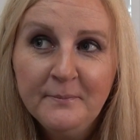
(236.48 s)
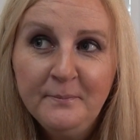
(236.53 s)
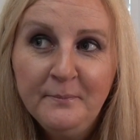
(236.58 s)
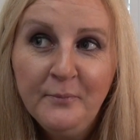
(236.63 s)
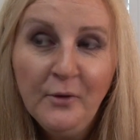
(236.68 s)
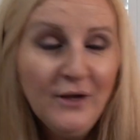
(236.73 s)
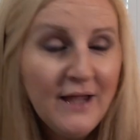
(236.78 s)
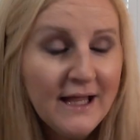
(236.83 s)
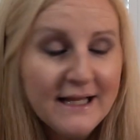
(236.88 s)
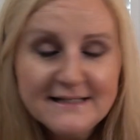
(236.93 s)

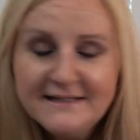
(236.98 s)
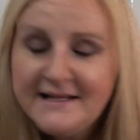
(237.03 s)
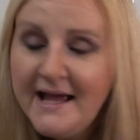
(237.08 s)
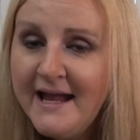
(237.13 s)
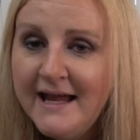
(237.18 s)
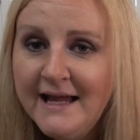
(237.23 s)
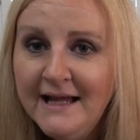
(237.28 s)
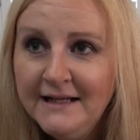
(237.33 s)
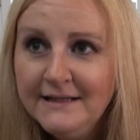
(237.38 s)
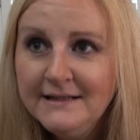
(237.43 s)
But like I
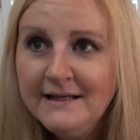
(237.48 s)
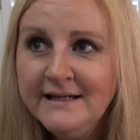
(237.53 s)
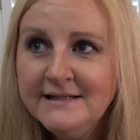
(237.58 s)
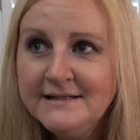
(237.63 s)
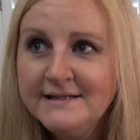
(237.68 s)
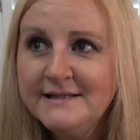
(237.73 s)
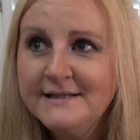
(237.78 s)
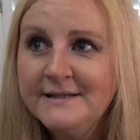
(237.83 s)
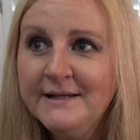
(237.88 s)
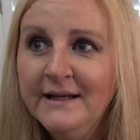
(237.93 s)
say,
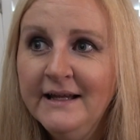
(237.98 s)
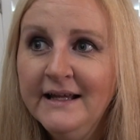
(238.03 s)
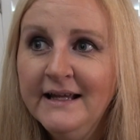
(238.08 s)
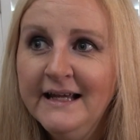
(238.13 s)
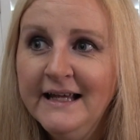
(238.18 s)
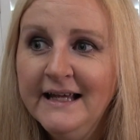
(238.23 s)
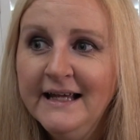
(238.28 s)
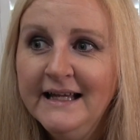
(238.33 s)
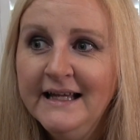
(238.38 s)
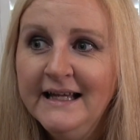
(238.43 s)
it's
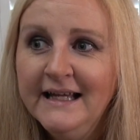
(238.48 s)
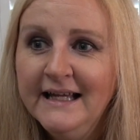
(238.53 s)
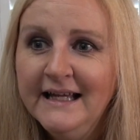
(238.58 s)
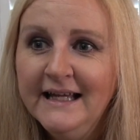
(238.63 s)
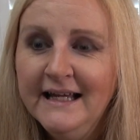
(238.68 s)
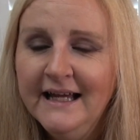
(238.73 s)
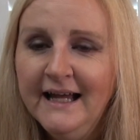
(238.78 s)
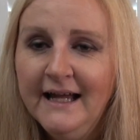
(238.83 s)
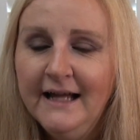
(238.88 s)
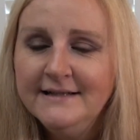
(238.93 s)

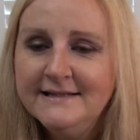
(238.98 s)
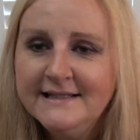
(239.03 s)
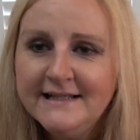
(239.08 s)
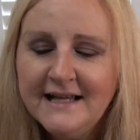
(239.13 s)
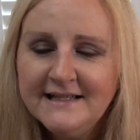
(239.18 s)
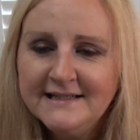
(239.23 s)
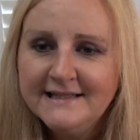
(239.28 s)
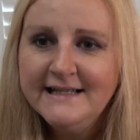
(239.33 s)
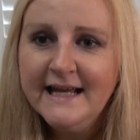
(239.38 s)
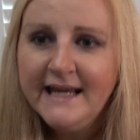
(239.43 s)

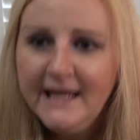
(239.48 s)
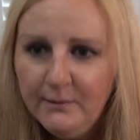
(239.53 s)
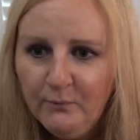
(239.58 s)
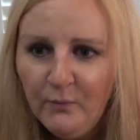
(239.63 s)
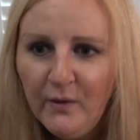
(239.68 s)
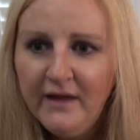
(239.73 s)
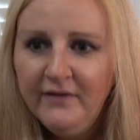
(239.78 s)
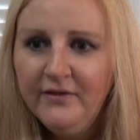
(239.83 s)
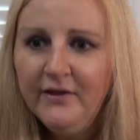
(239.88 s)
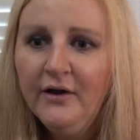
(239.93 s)
sticking
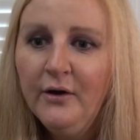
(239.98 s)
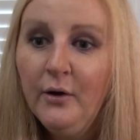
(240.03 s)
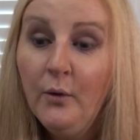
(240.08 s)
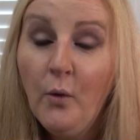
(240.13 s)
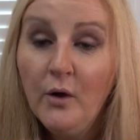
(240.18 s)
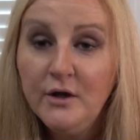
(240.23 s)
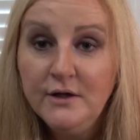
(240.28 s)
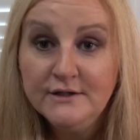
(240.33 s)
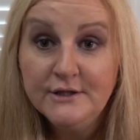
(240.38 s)
with what you're